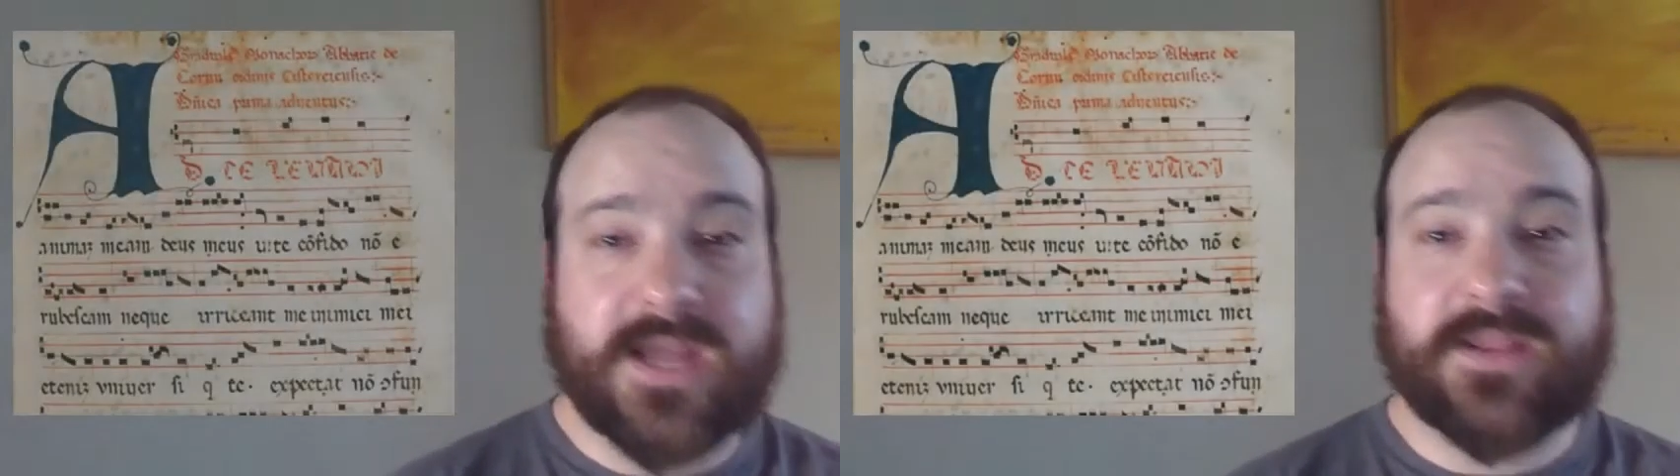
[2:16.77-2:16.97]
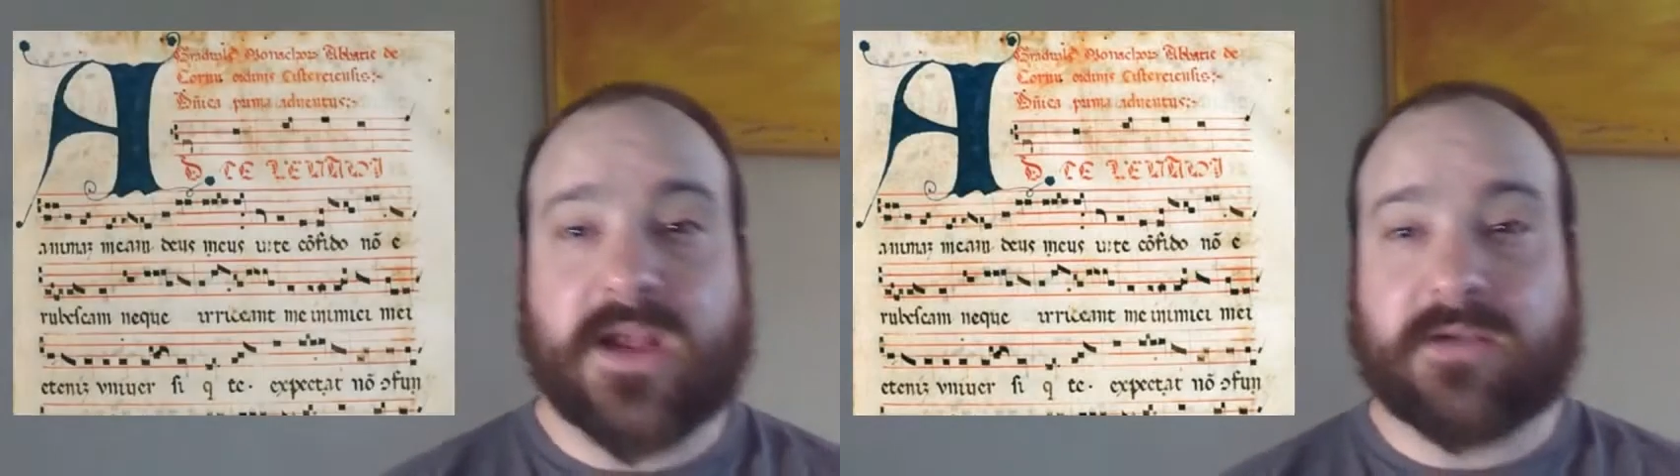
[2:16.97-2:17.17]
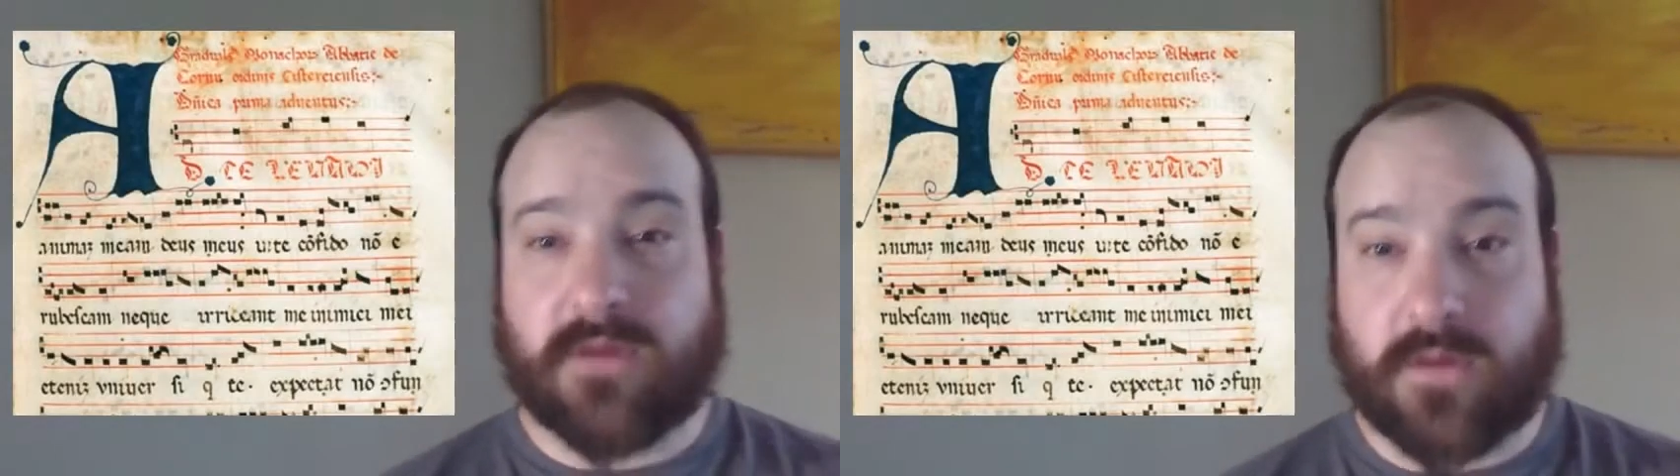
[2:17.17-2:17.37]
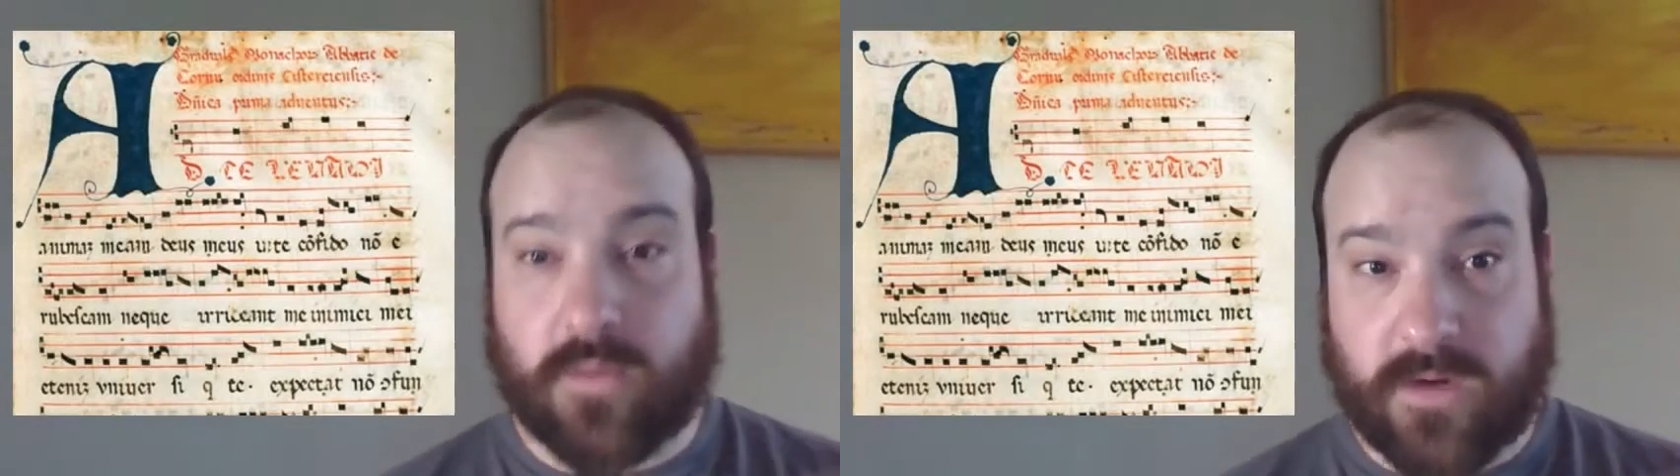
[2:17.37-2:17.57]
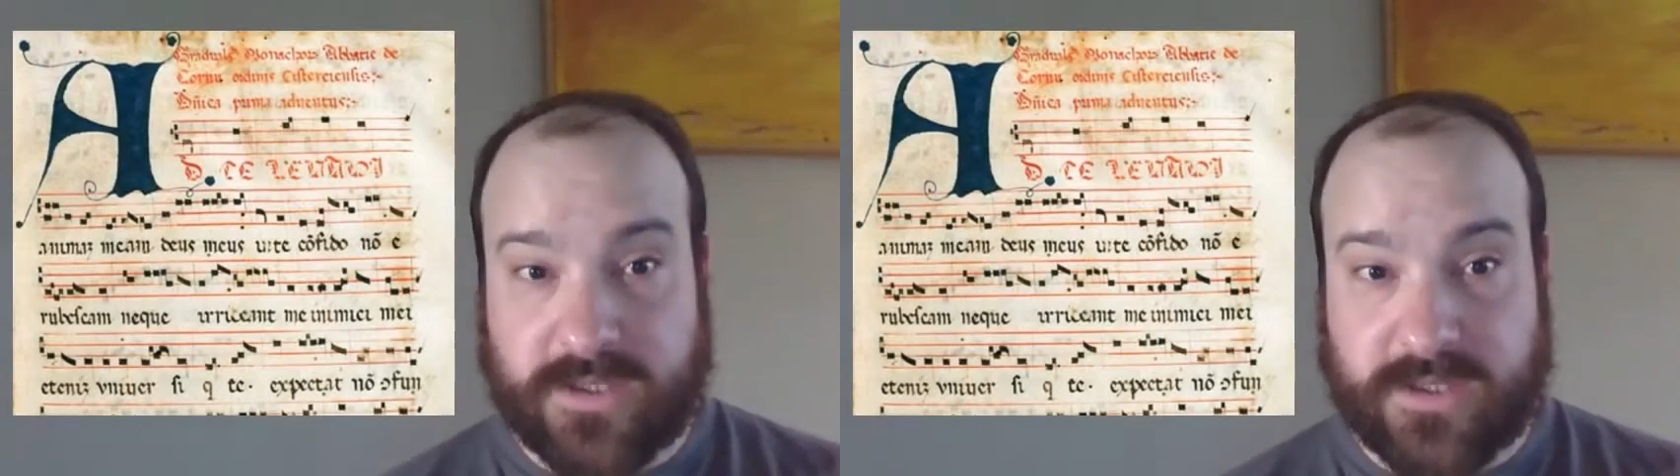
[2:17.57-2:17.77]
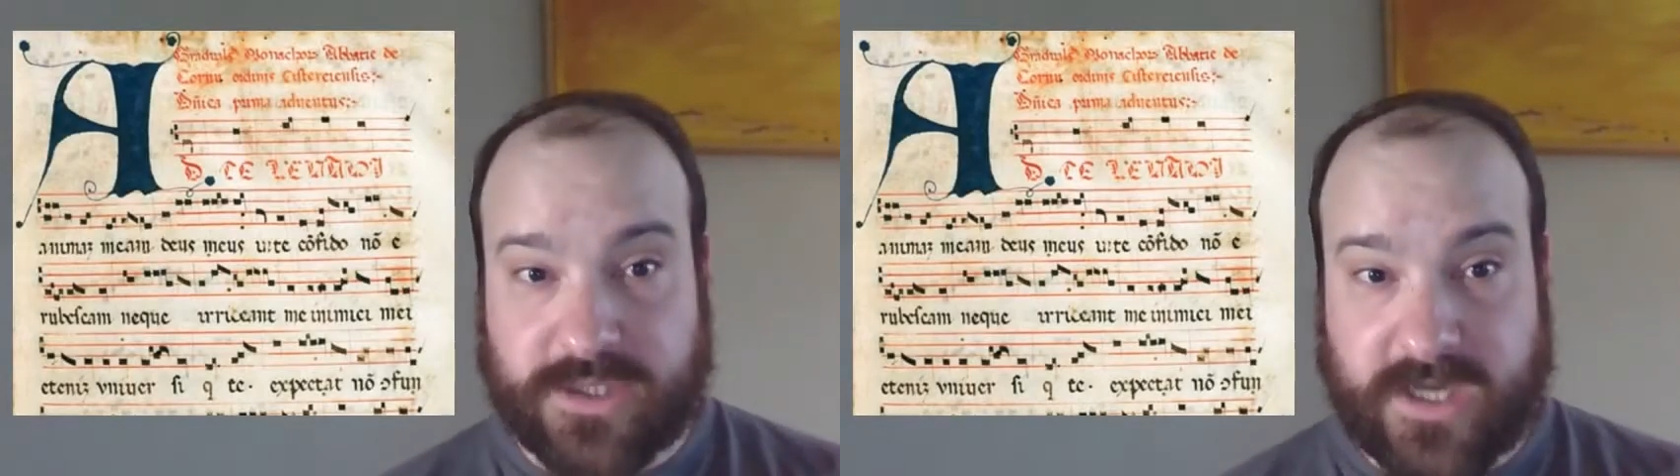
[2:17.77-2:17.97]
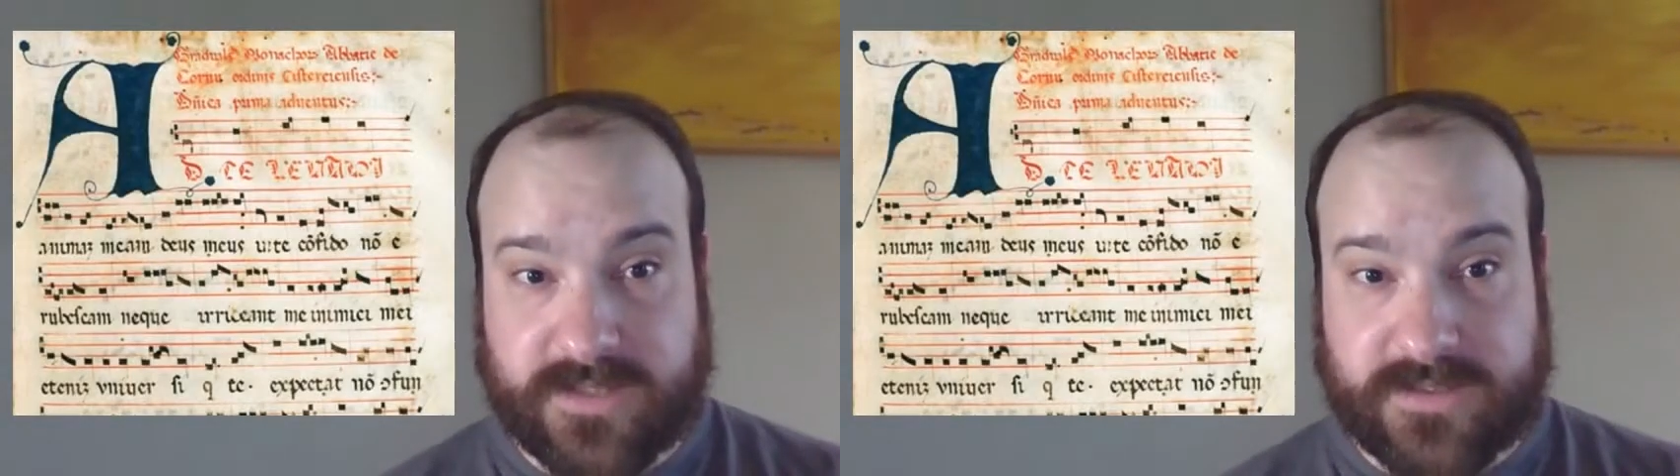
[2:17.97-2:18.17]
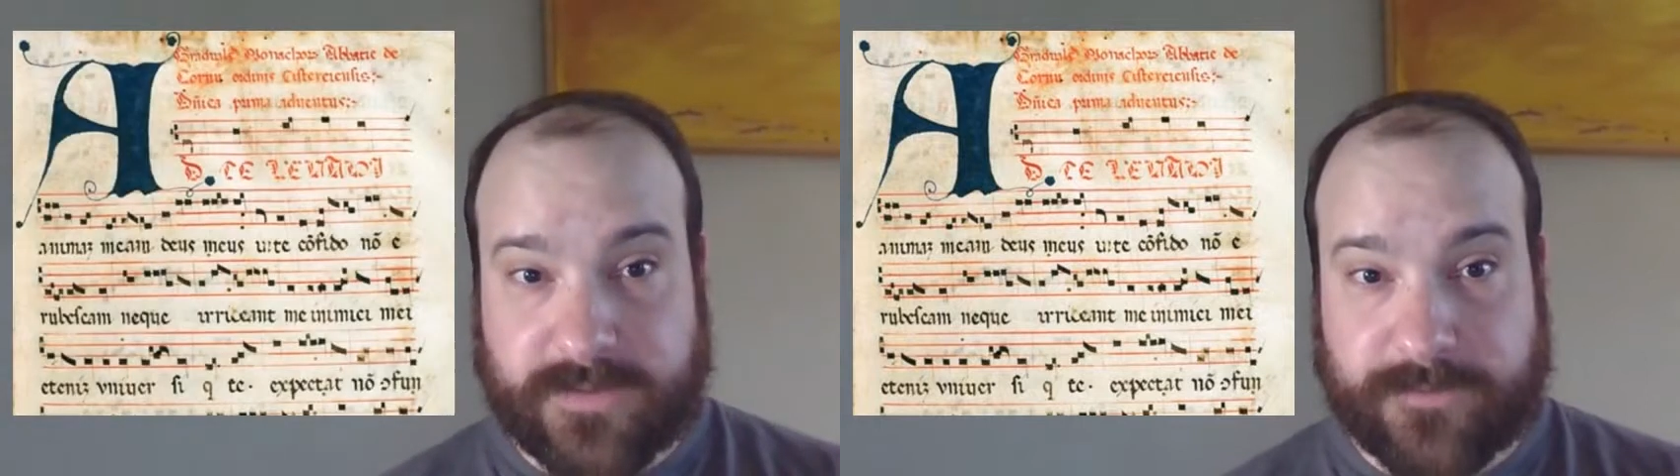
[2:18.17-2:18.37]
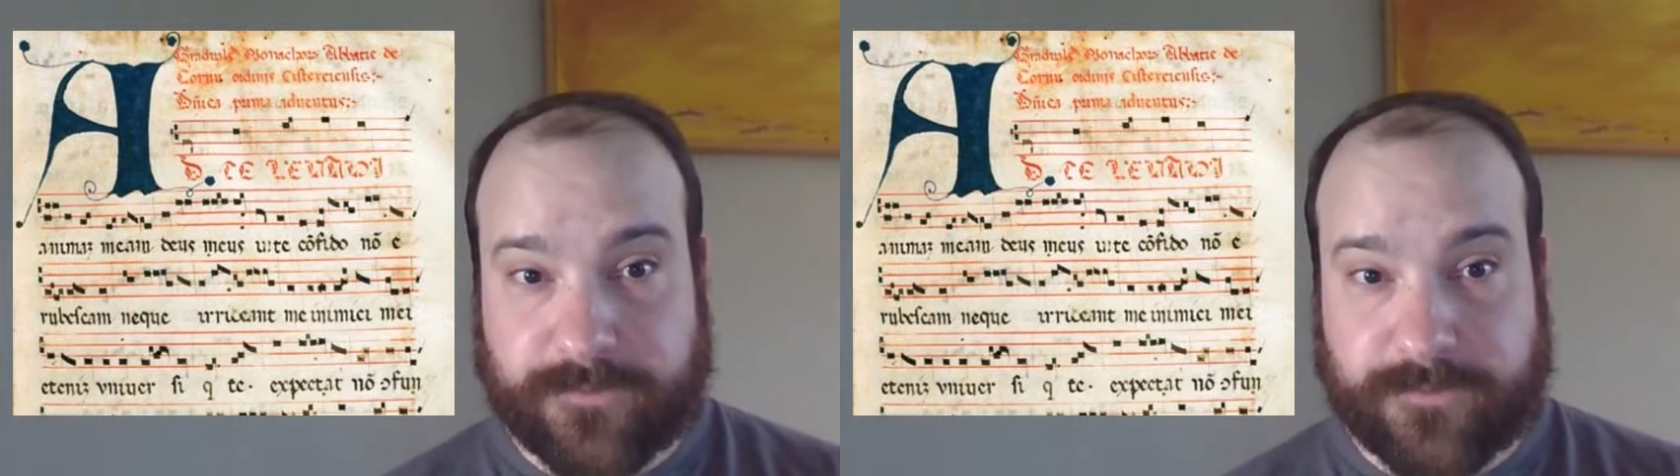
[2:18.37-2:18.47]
and then Gregorian Chant.